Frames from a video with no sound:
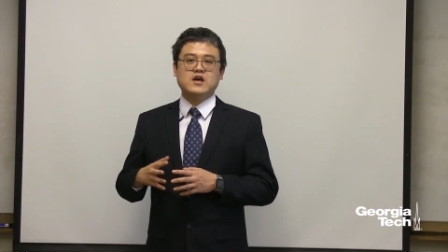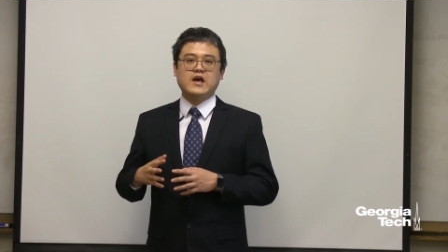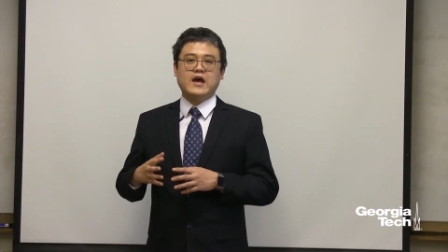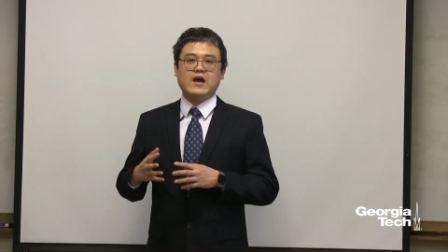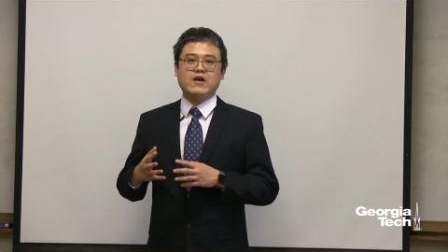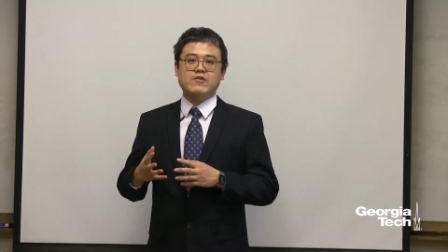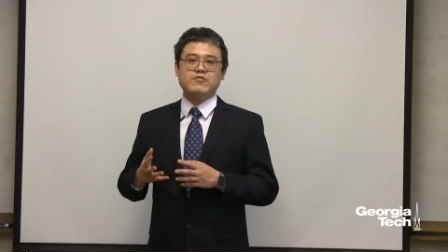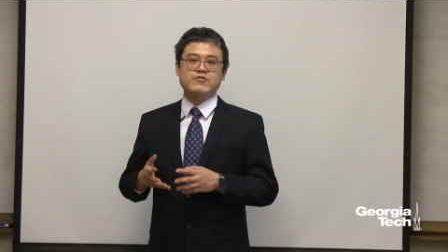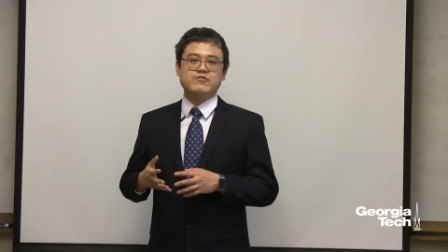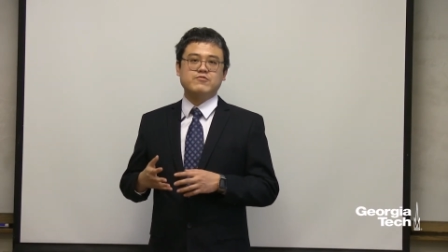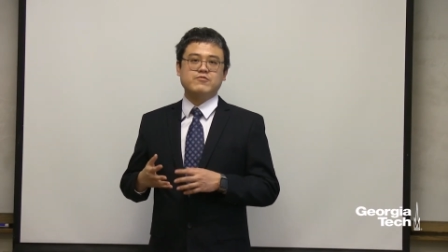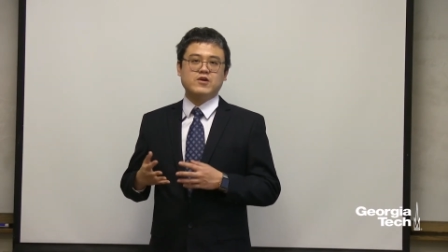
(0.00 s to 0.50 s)

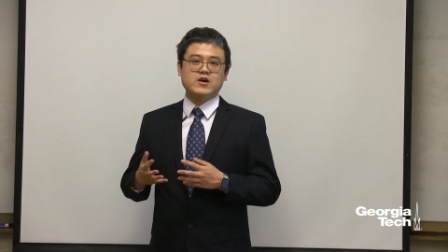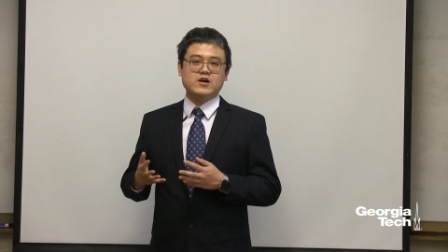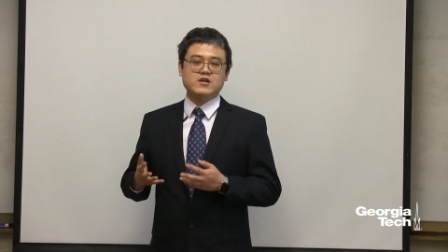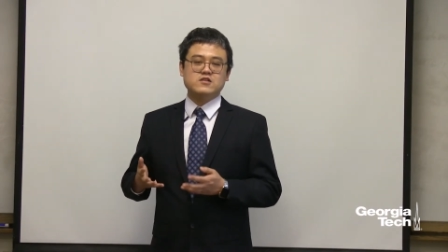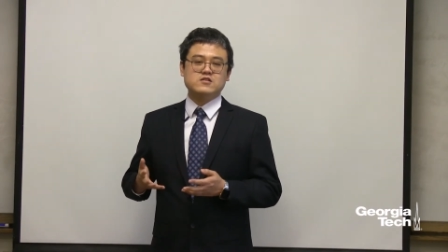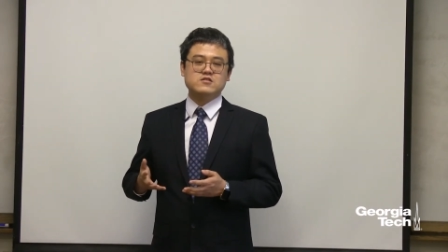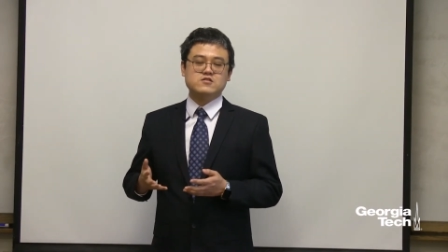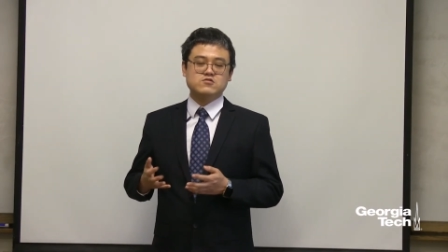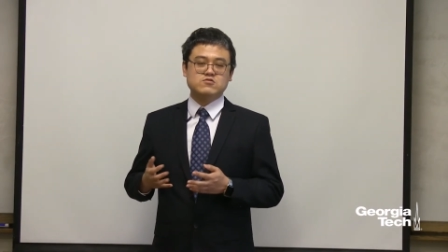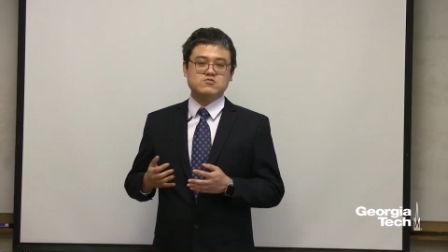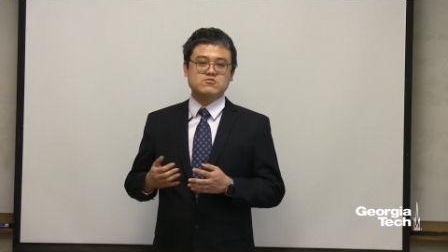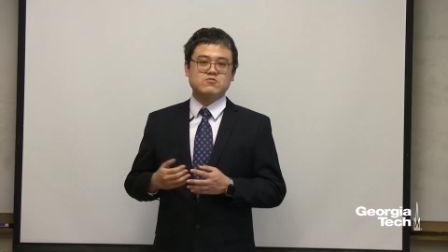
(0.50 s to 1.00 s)

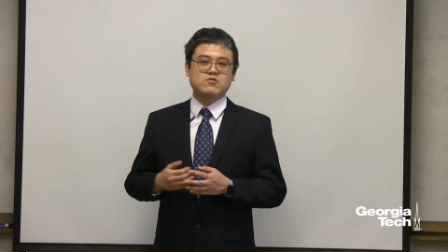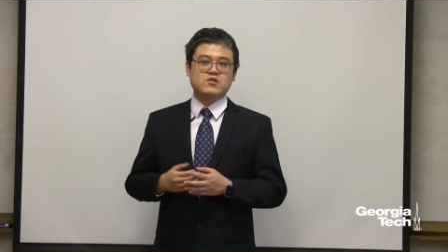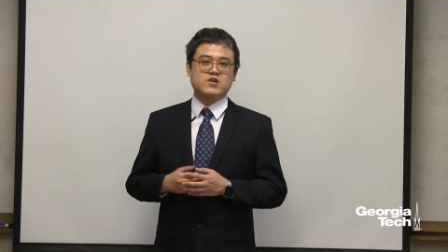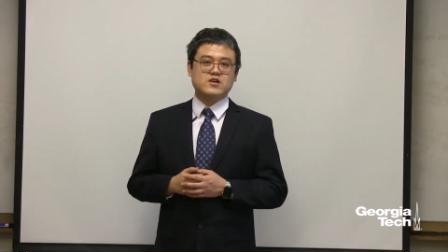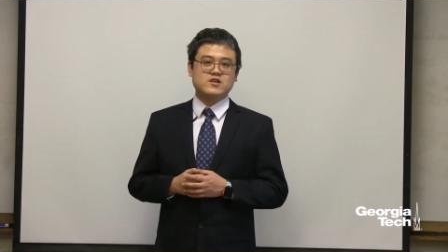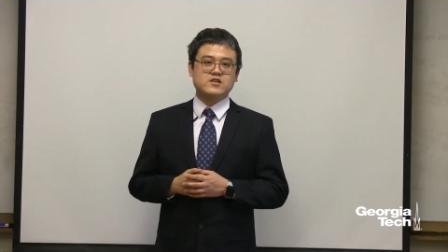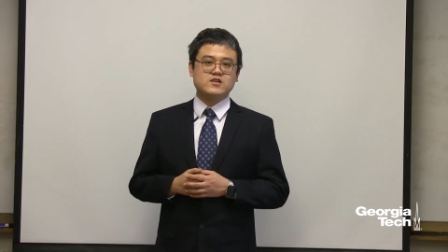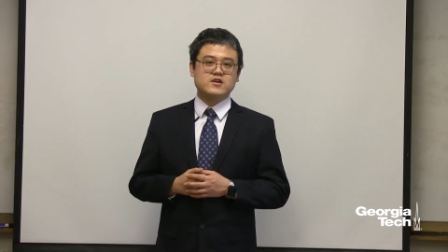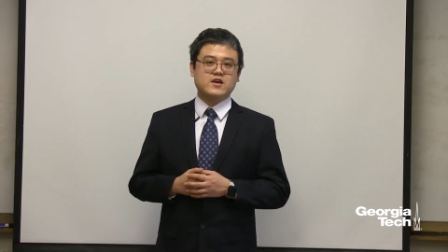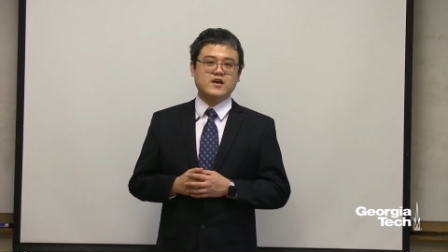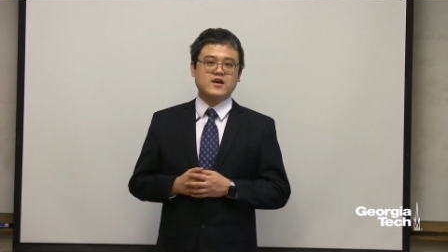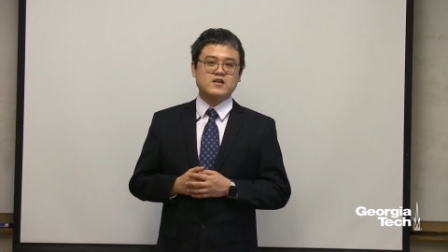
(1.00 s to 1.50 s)
everyone to
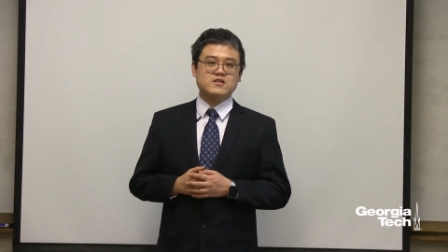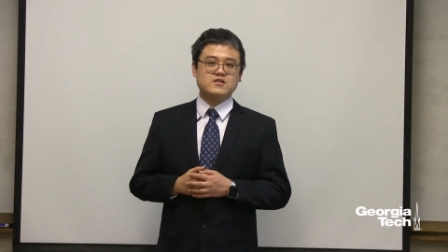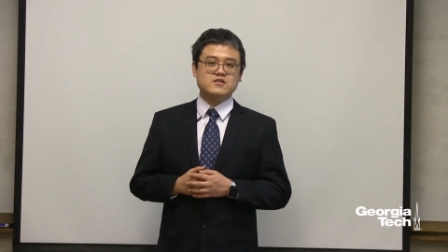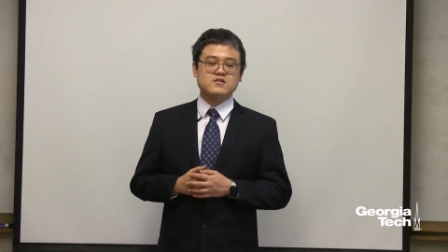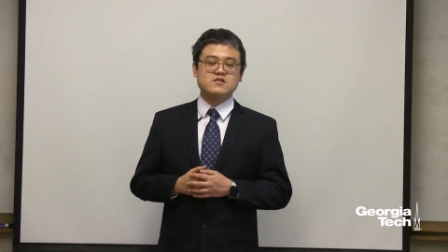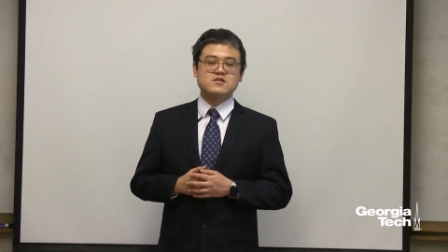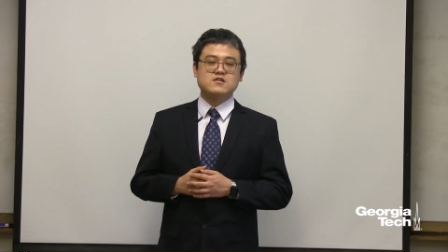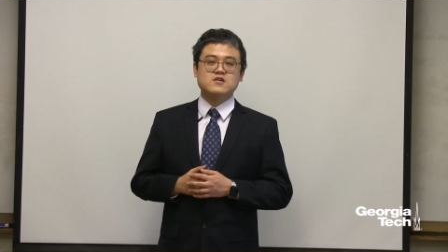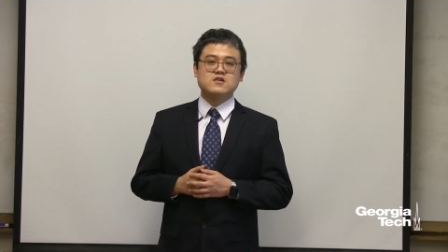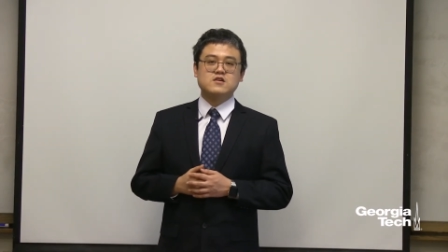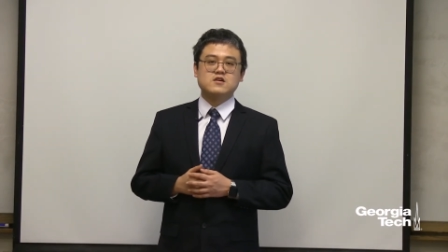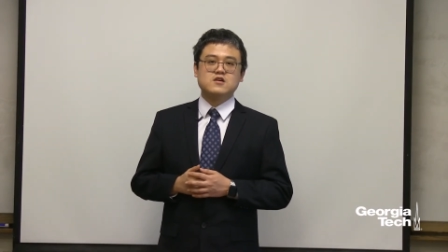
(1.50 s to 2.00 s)
work
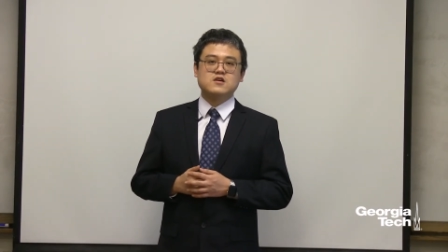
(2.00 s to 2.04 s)
together.